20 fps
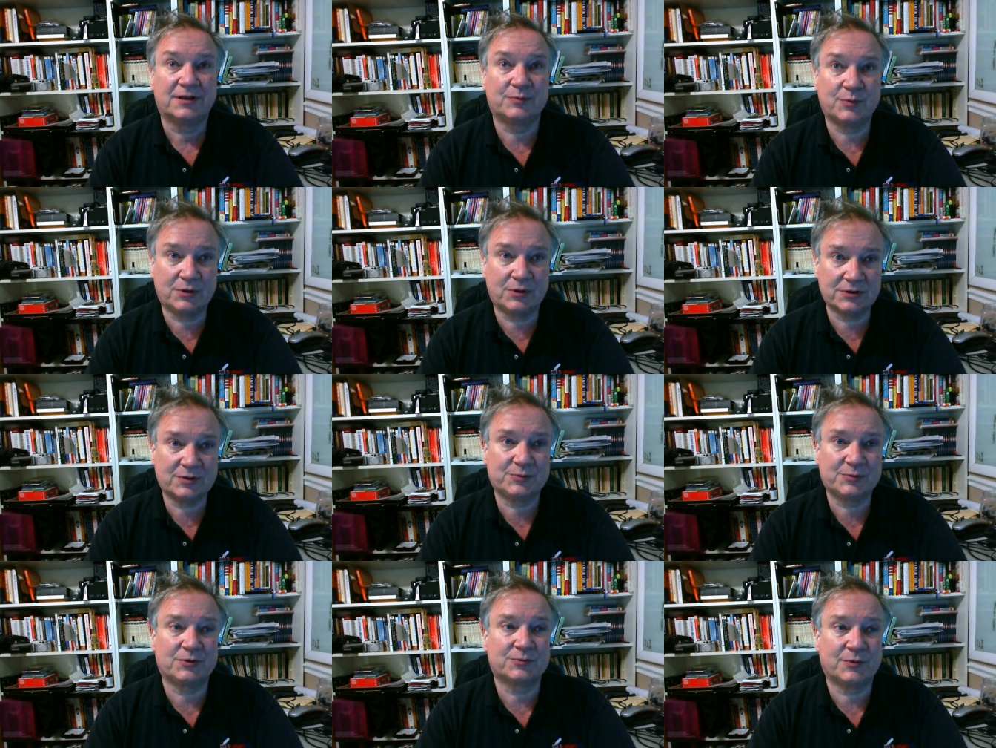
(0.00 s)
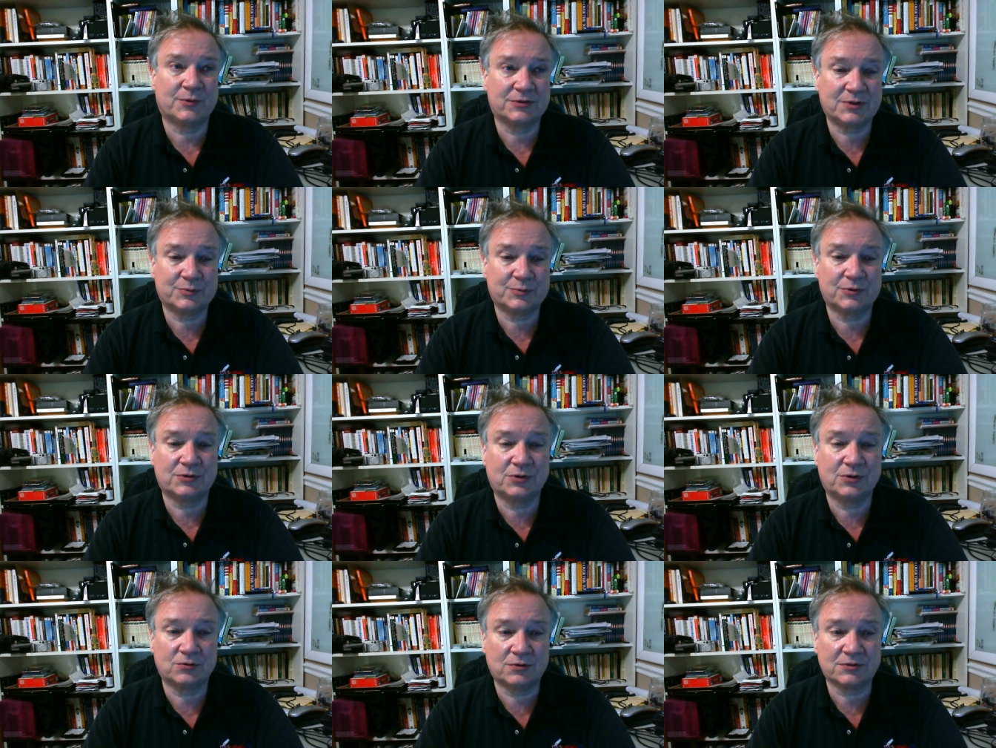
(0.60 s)

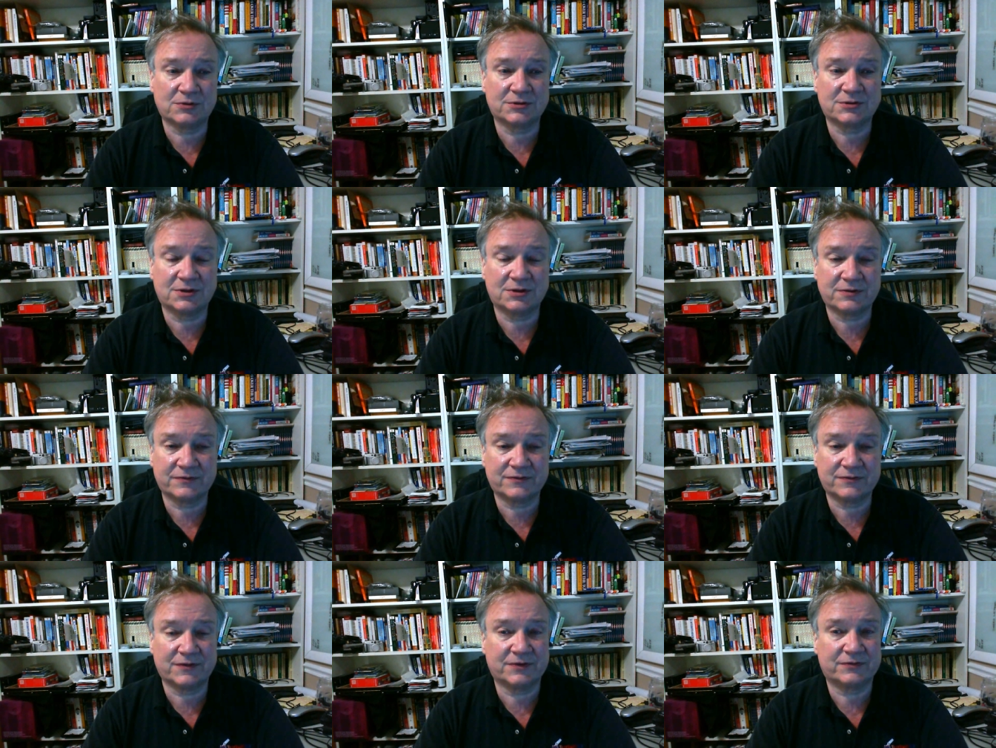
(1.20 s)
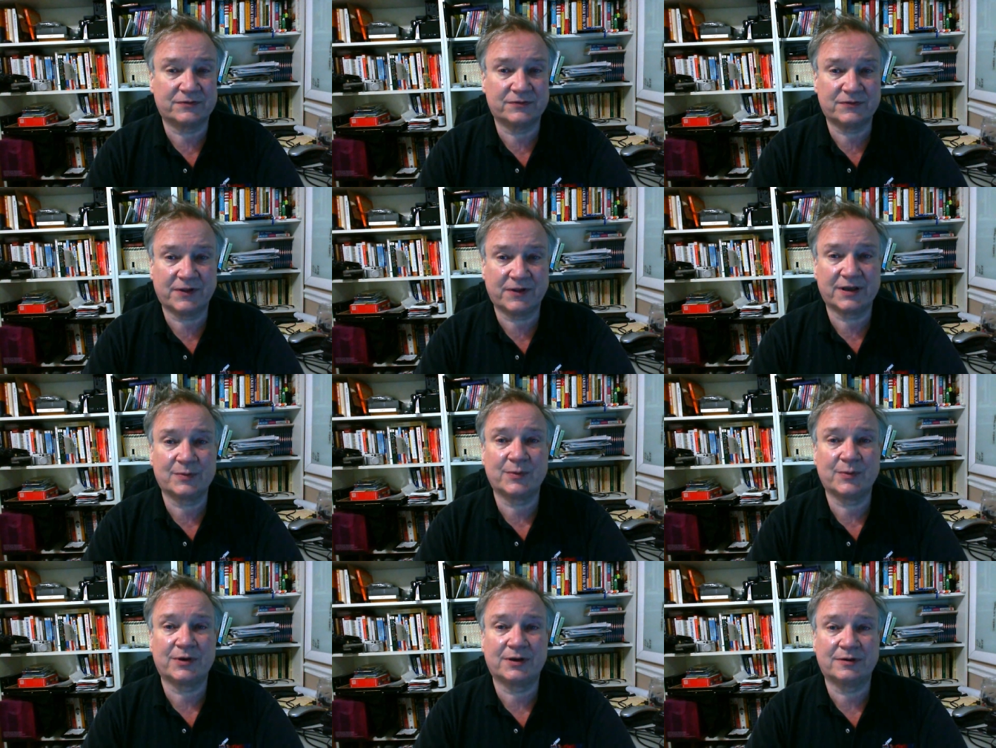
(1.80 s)
multiple holes of
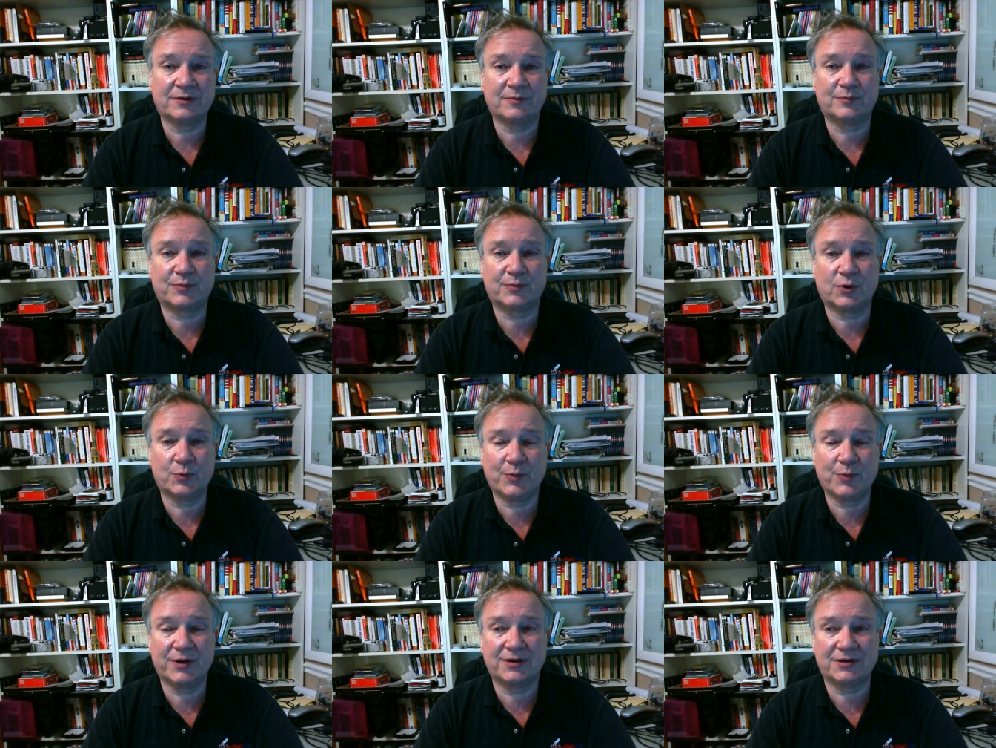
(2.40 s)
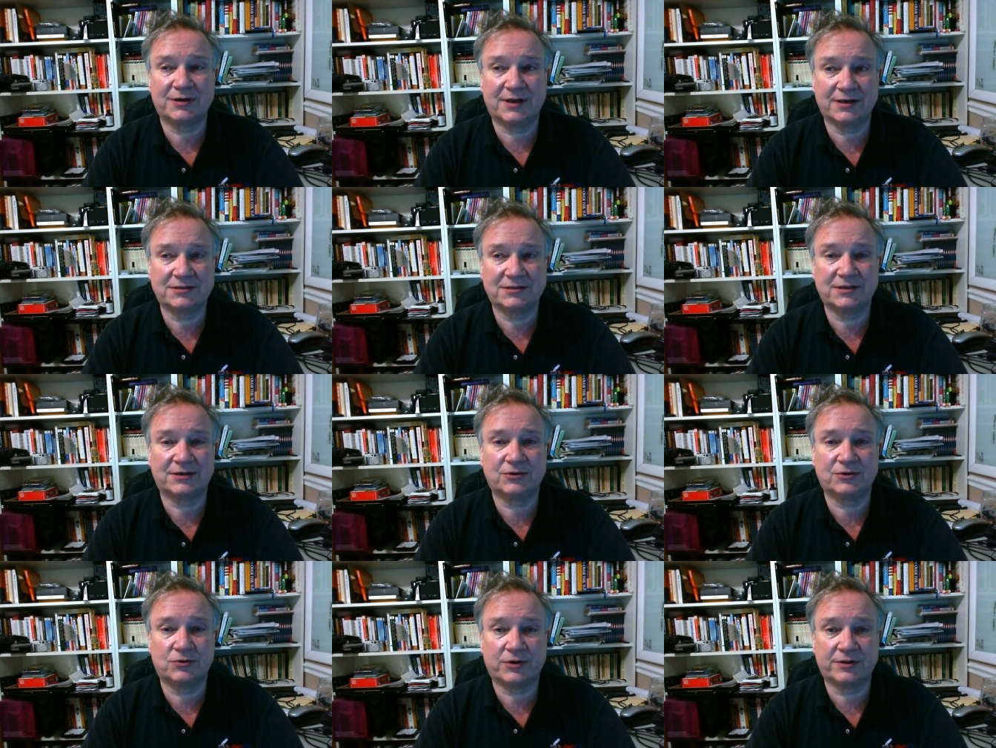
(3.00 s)
flaming propane tanks
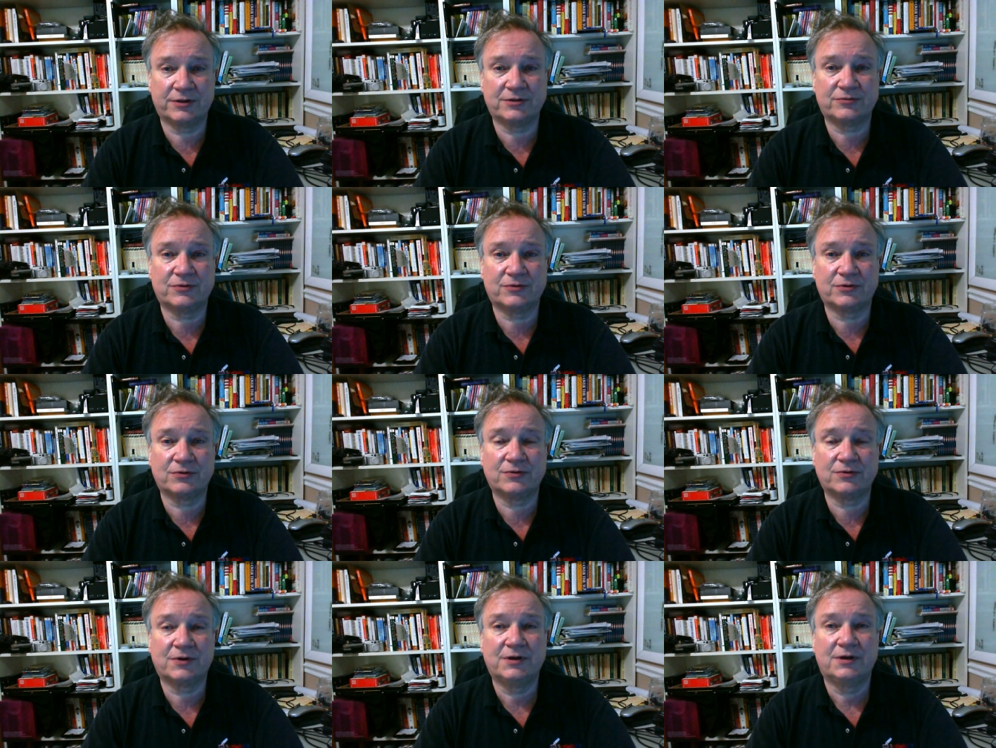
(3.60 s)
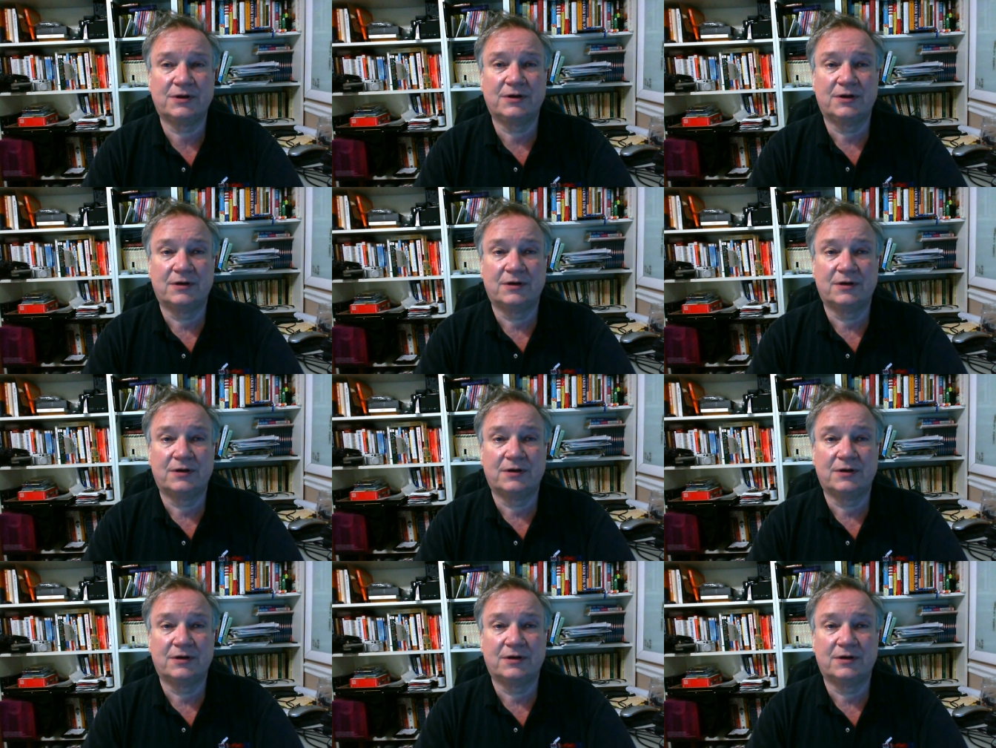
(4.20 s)
that had gone through